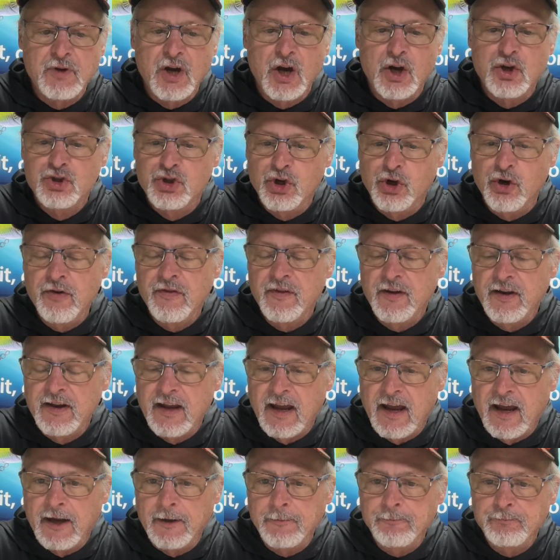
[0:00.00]
During the
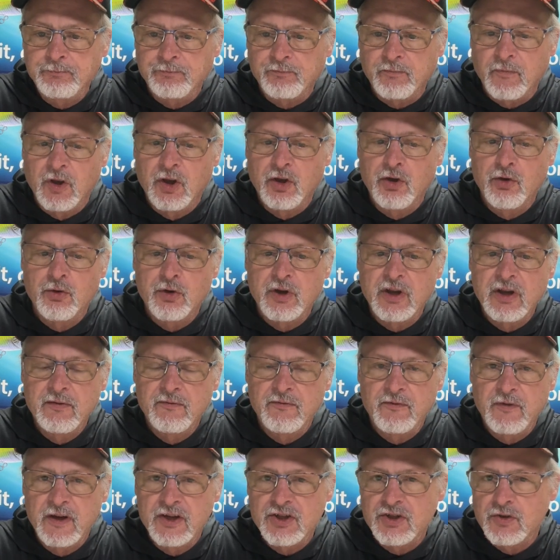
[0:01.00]
day, you can
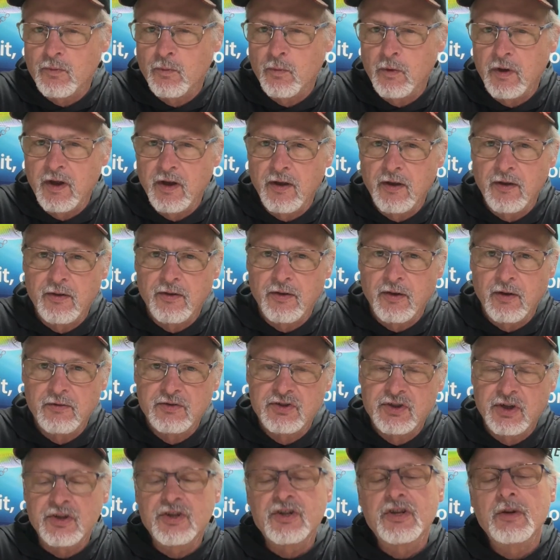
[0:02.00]
fish with
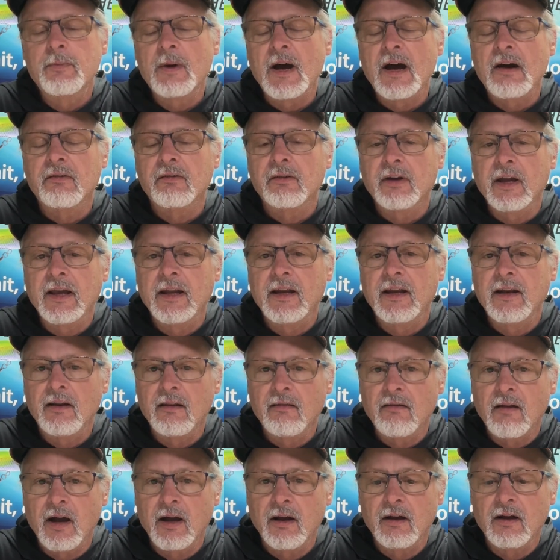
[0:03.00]
just about any
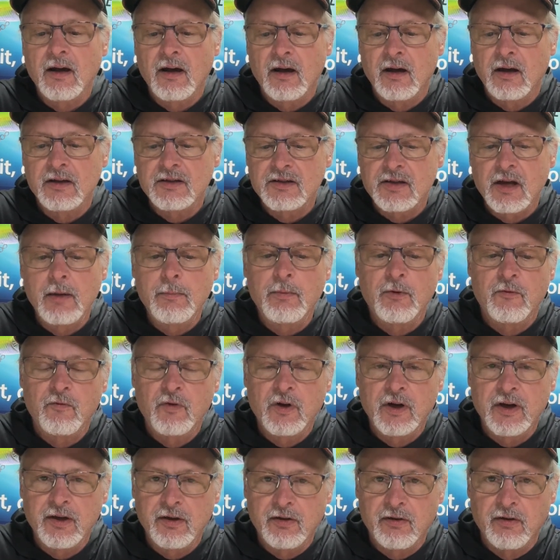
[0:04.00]
type of
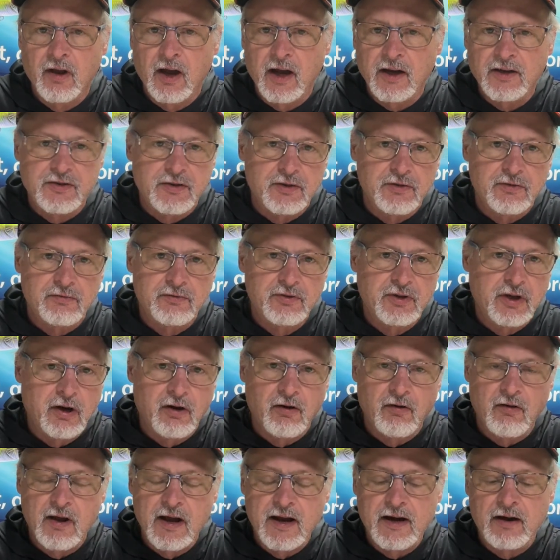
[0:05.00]
rig you'd like to.
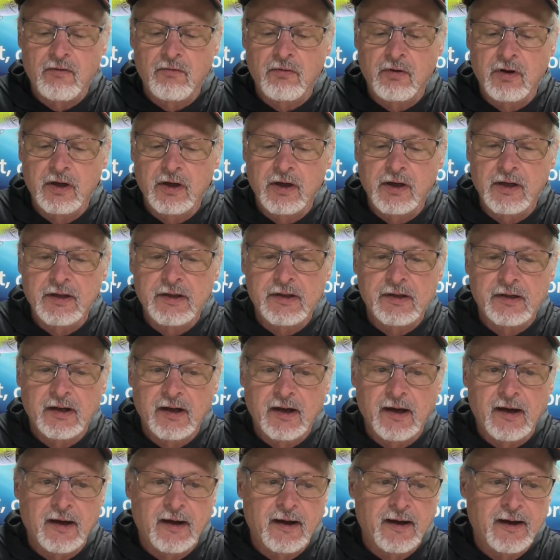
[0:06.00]
Carolina rig,
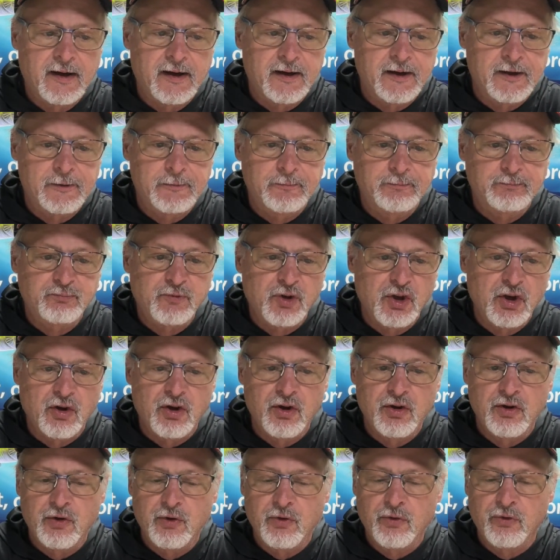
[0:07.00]
you
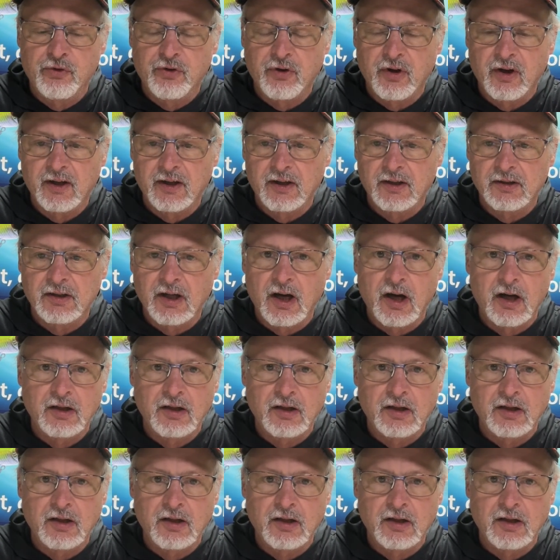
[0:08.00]
can use a